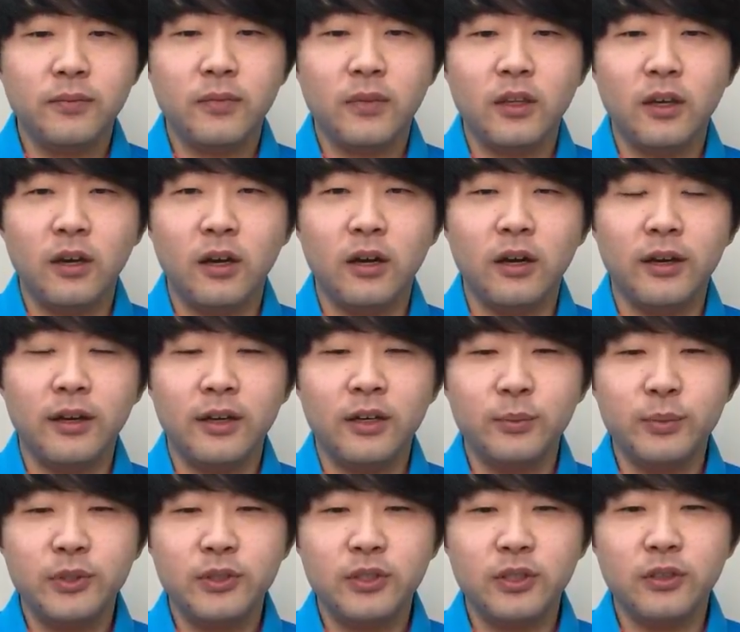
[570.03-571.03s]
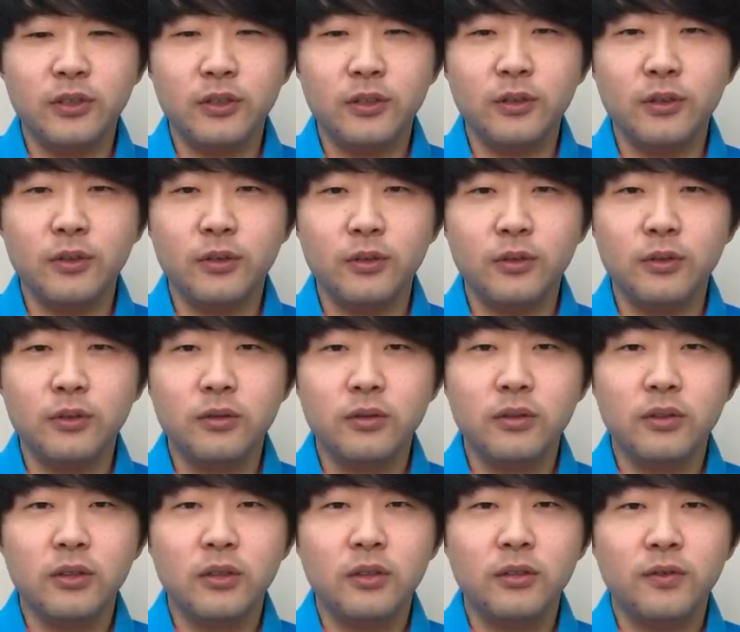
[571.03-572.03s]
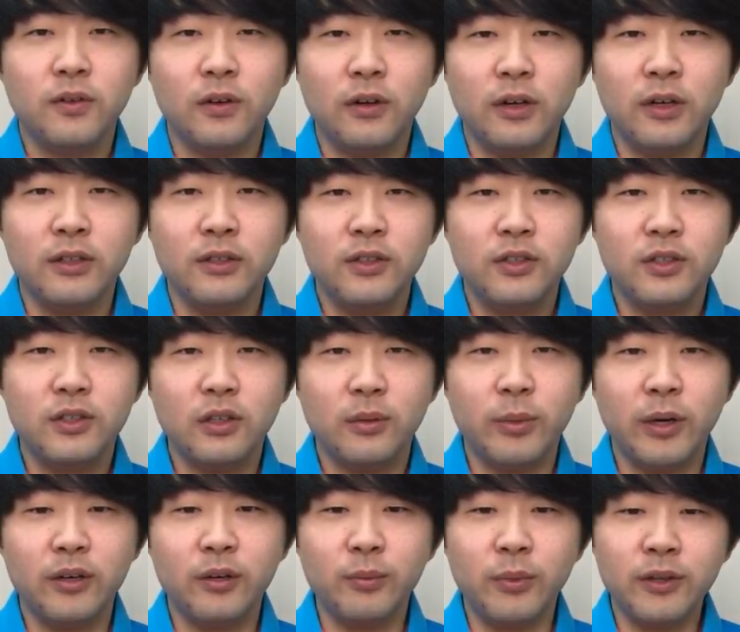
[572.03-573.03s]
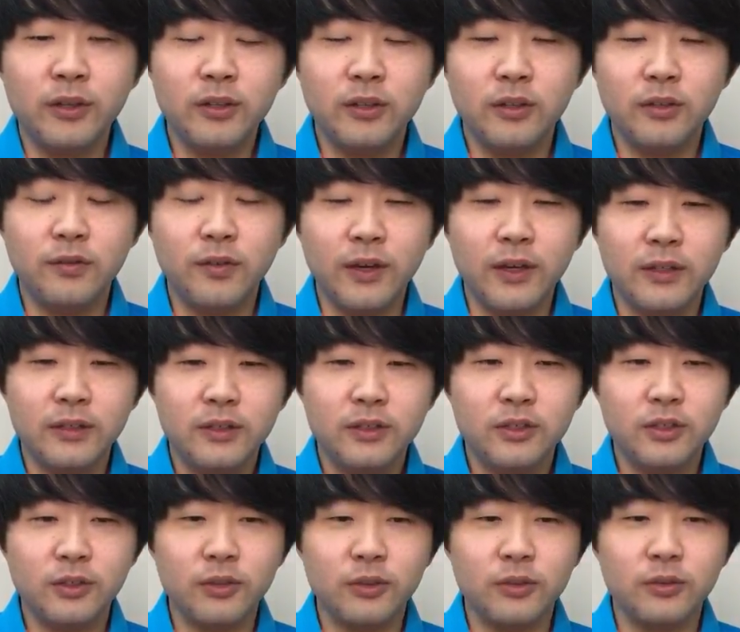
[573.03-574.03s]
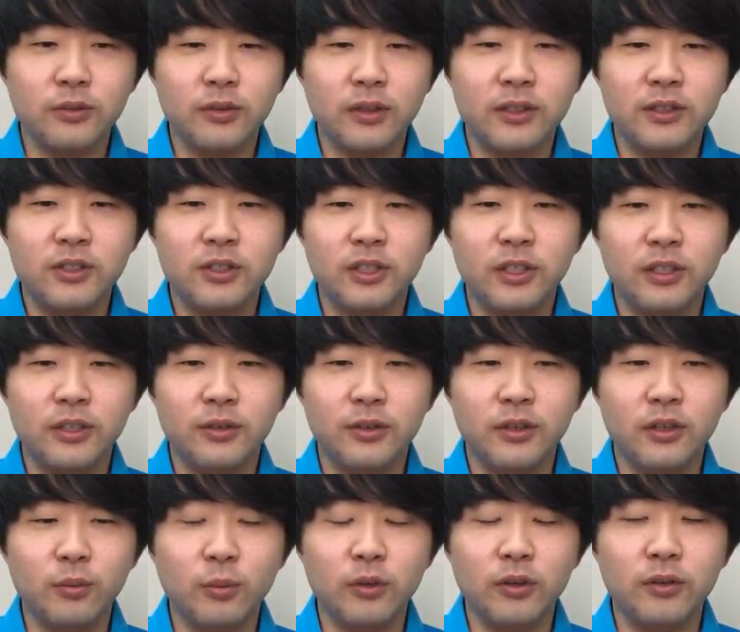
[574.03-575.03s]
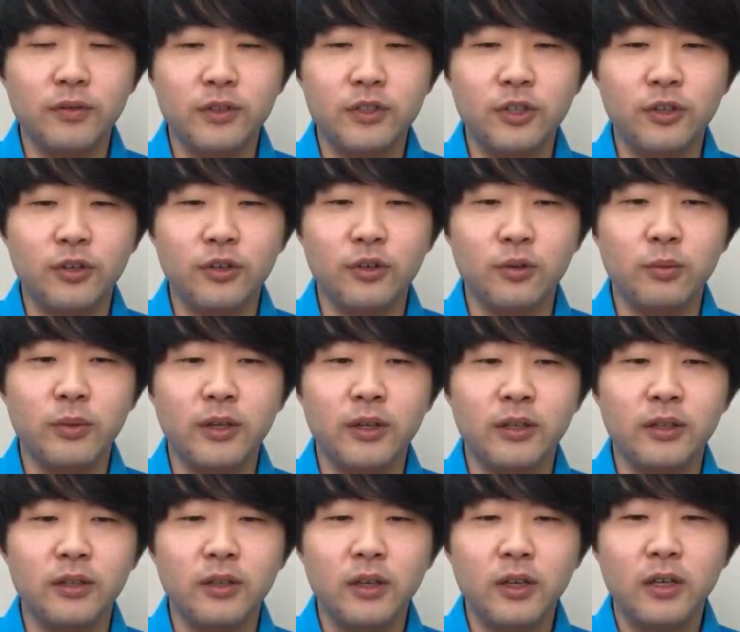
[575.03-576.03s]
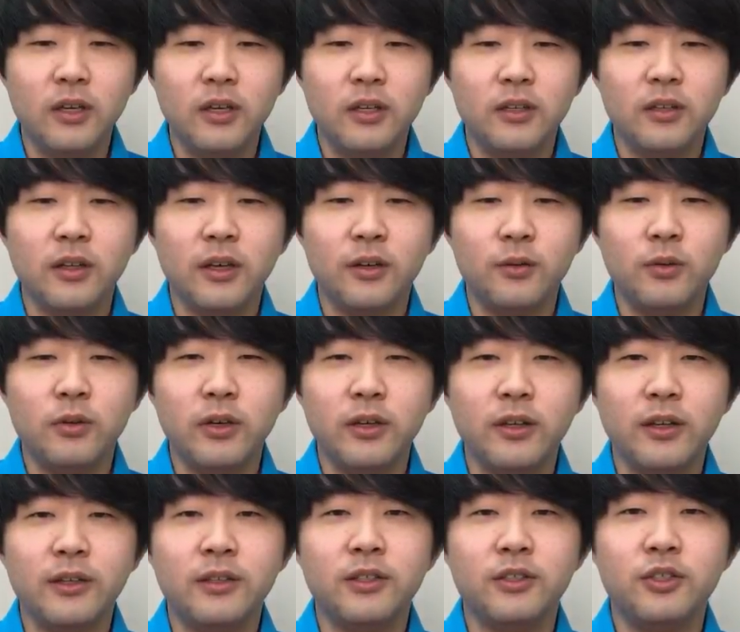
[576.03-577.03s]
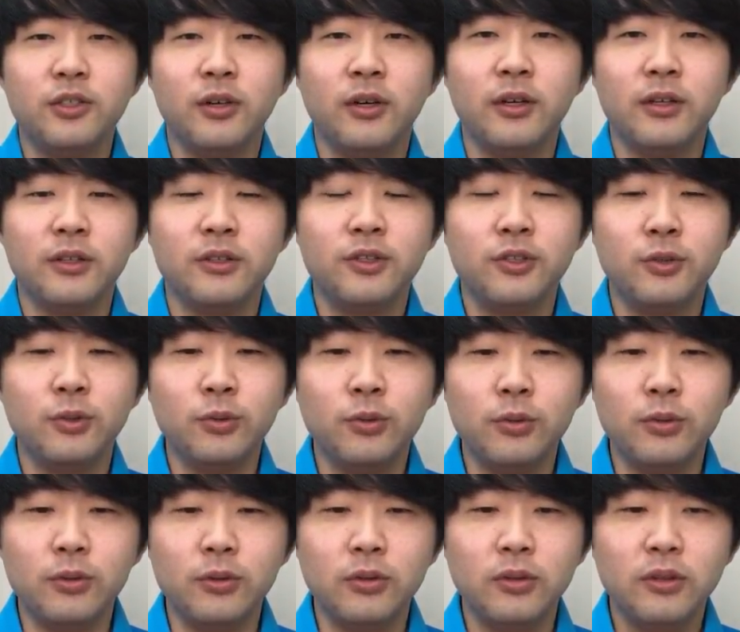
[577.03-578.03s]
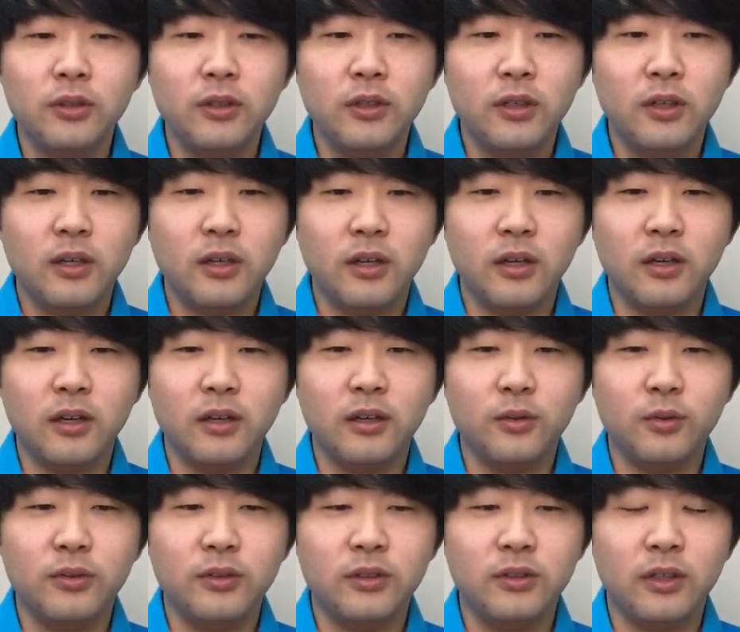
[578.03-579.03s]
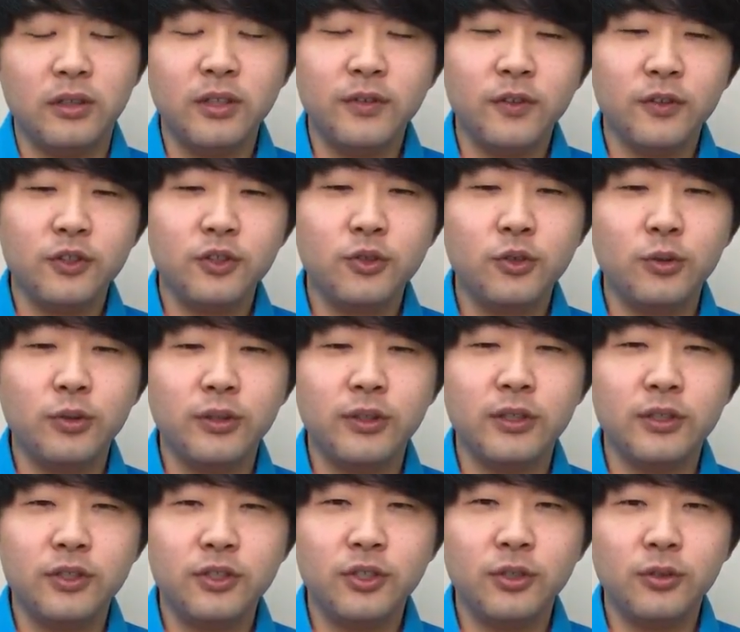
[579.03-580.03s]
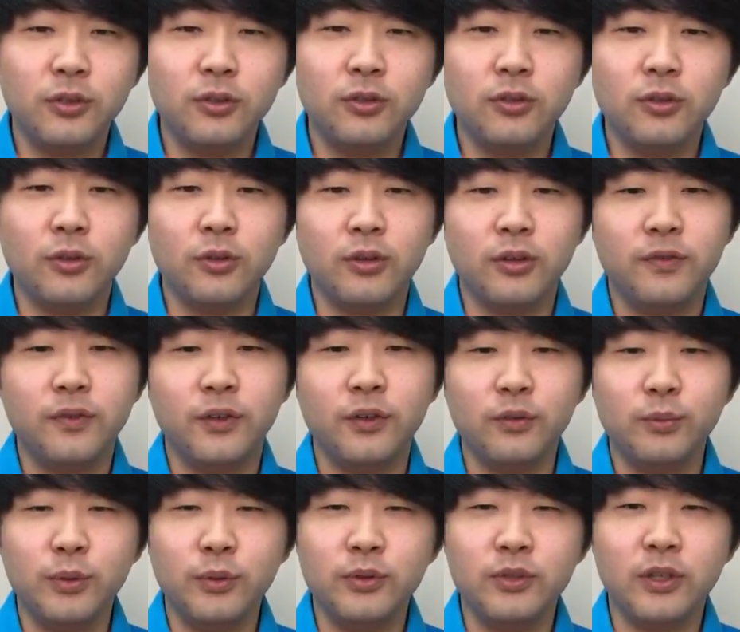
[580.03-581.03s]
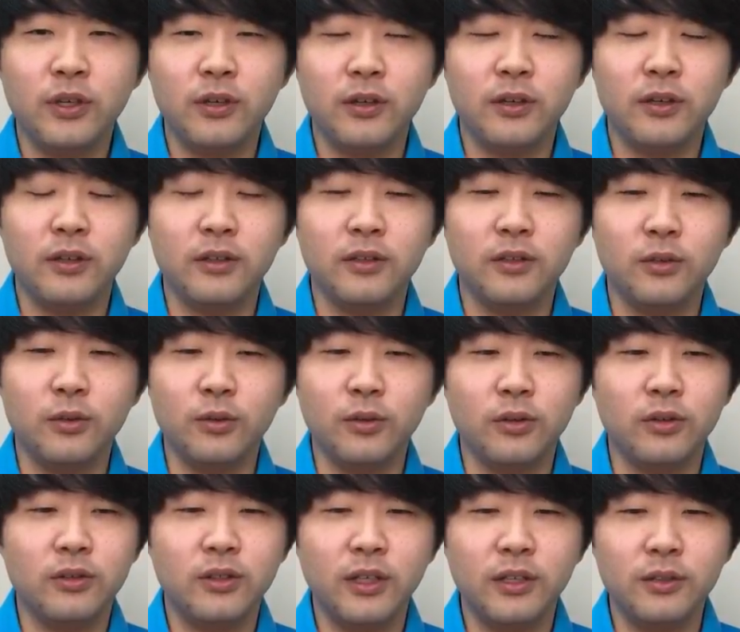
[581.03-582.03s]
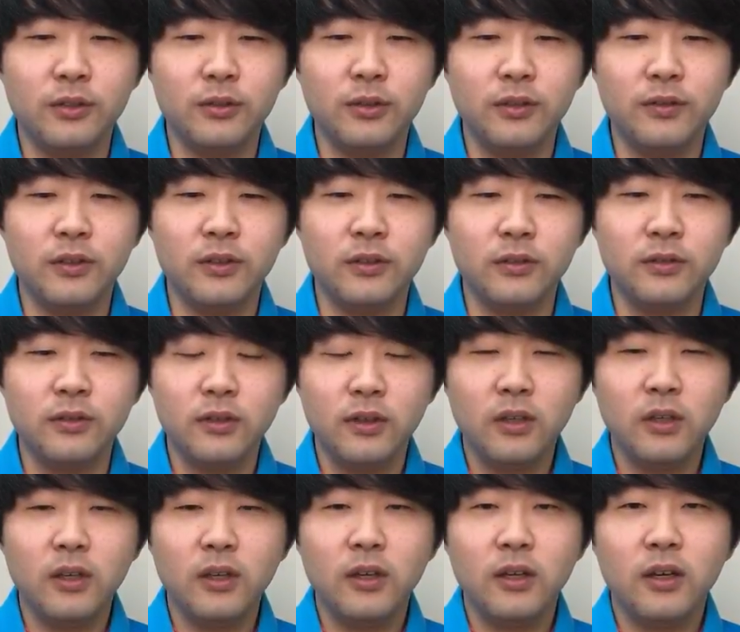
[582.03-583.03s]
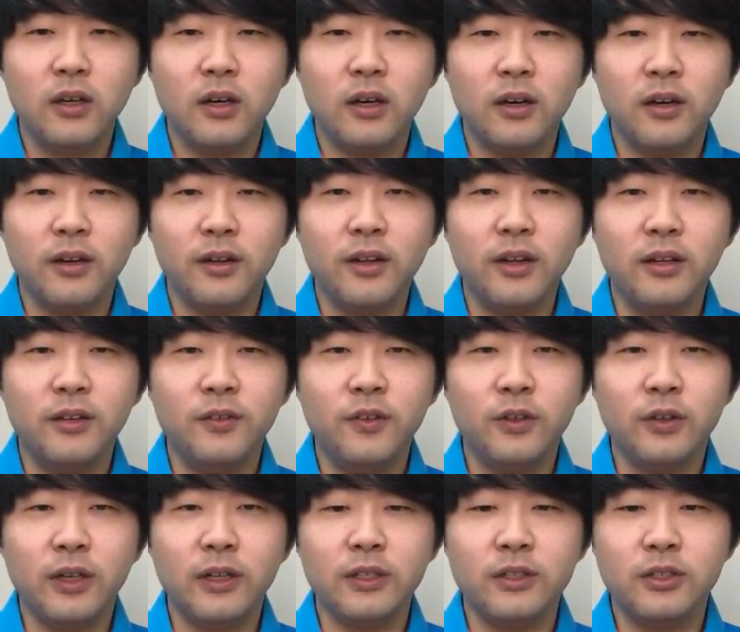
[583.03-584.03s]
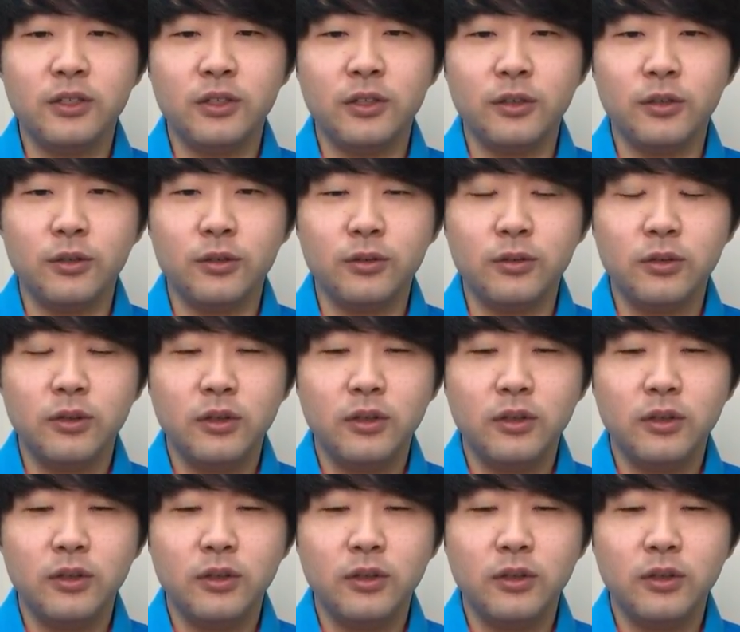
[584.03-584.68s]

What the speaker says: It helps to know for us about a month in advance. So let's say you're in the middle of a term and like, well, I'd like to try a school, a different school within Seoul, or if you're in Busan or Daegu even, then if you let us know